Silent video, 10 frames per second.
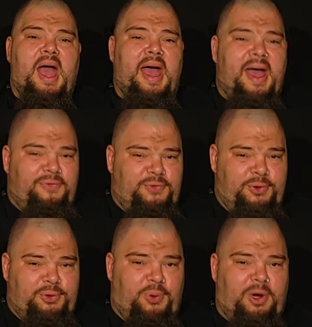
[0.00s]

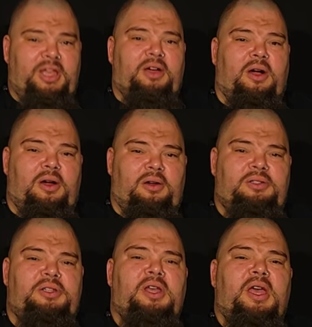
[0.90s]
After 20
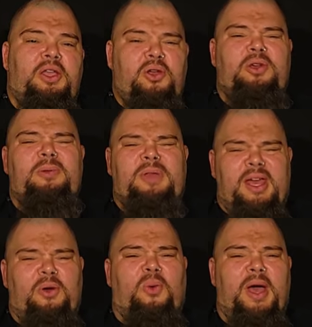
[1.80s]
yards, you can
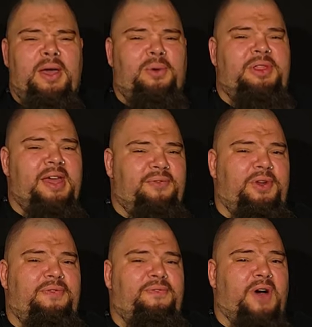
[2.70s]
get away with
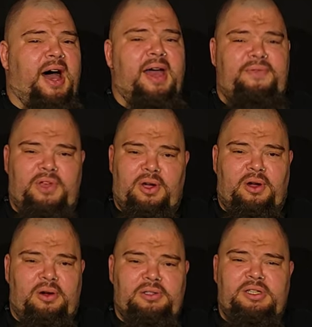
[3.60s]
every 5
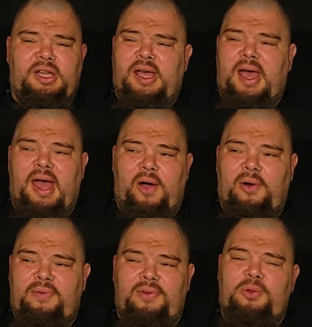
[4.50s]
yards.
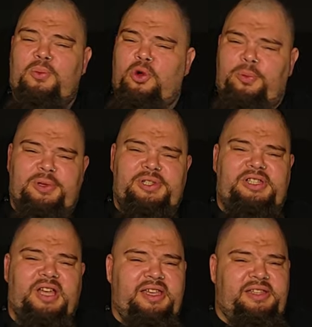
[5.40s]
However, the more
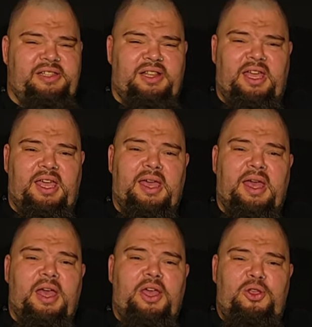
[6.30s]
precisely
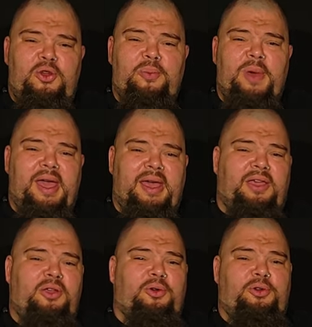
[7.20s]
you
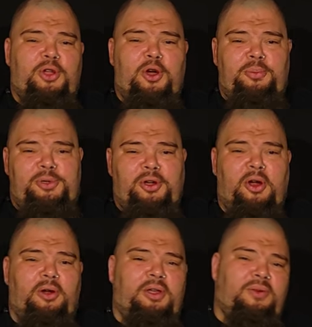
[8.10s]
make your dope
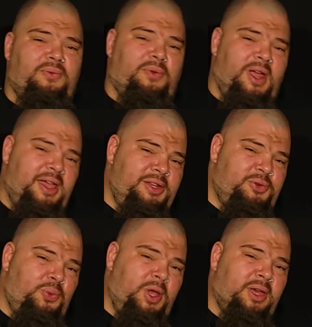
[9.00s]
chart and
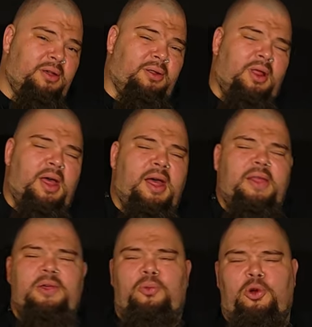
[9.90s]
range wheel,
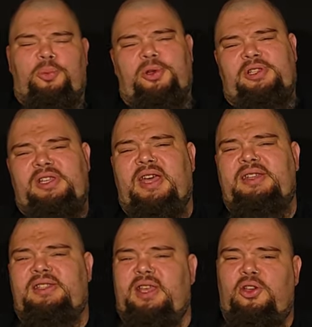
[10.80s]
the more
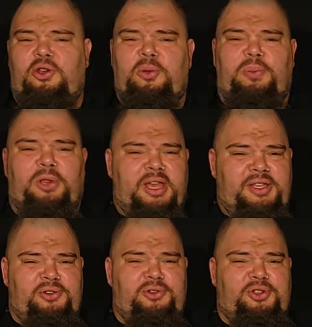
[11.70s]
precisely you can
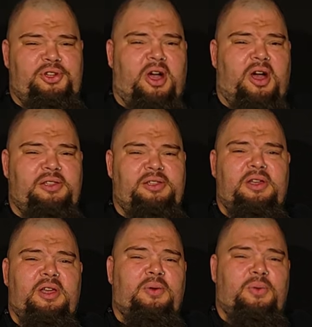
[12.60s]
place your shots,
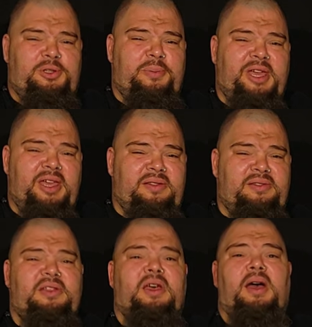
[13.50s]
which
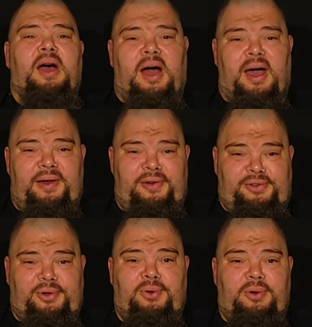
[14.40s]
means higher
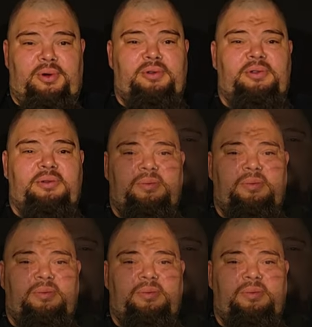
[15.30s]
scores.